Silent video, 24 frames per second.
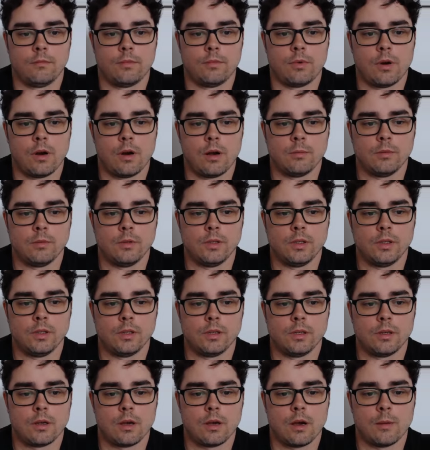
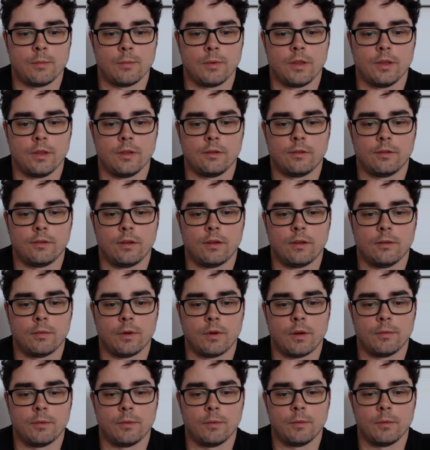probably copy this and it
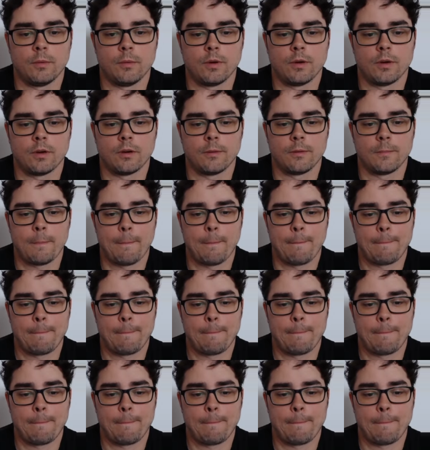probably will work.